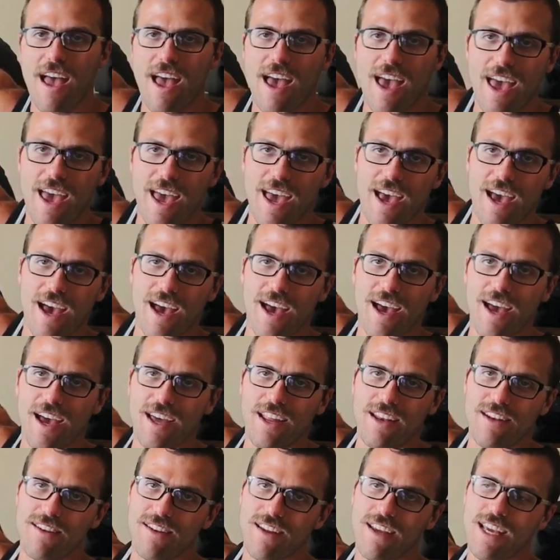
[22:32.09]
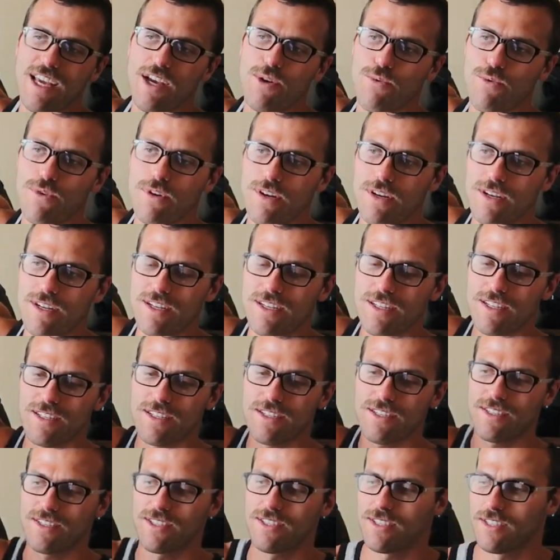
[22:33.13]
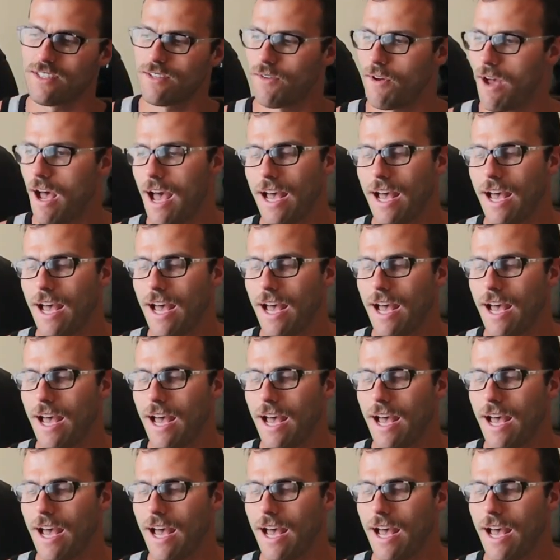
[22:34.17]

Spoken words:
And it was,